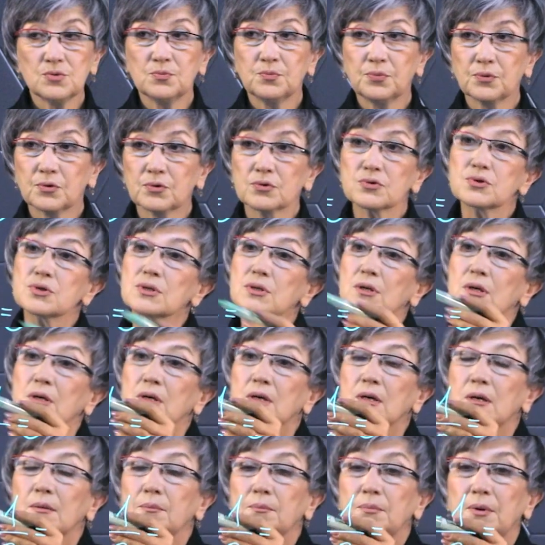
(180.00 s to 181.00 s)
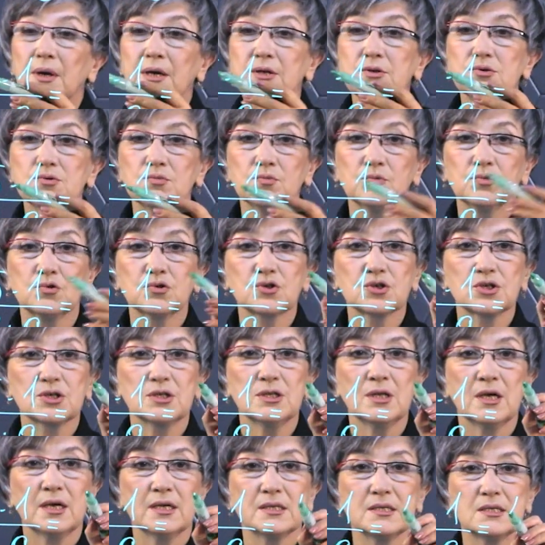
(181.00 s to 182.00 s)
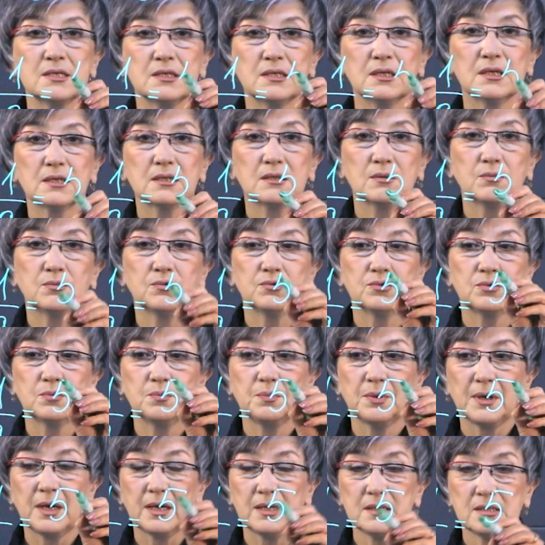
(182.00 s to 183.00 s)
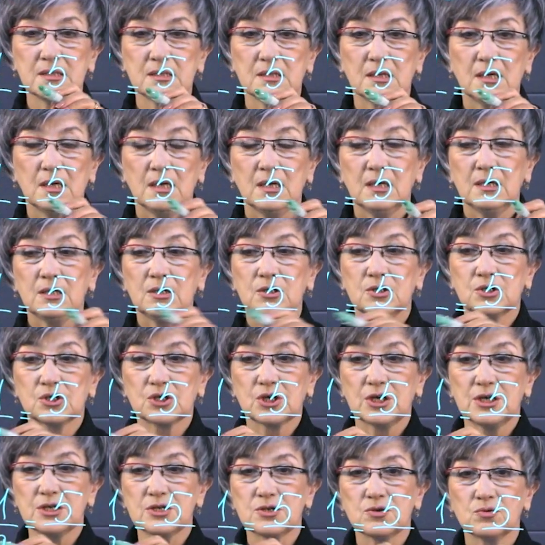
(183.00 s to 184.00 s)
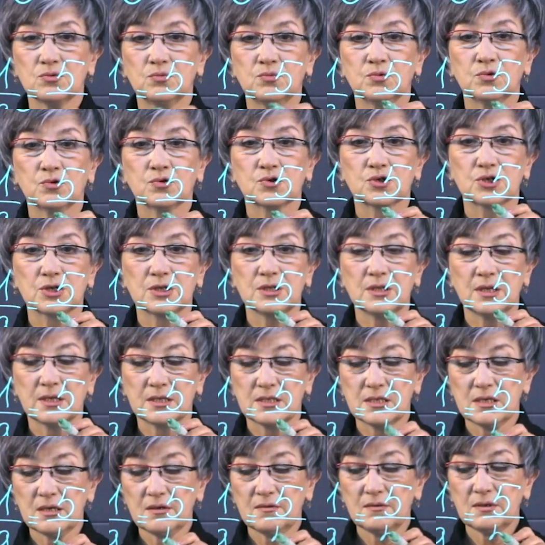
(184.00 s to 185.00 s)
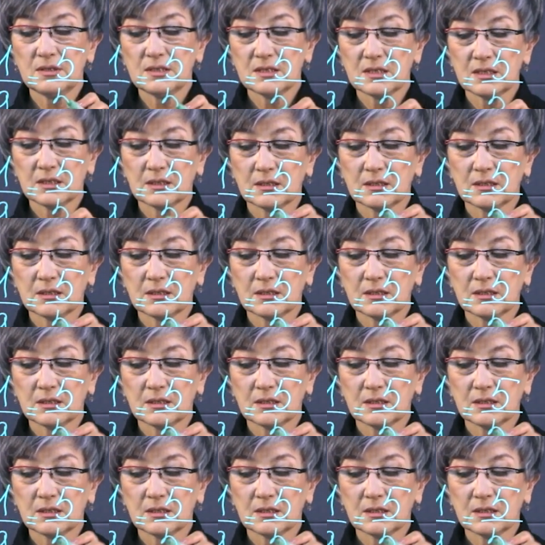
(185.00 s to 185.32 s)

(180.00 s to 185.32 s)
do the math. 5 times 1, that's 5. And 6 times 9, that's 50.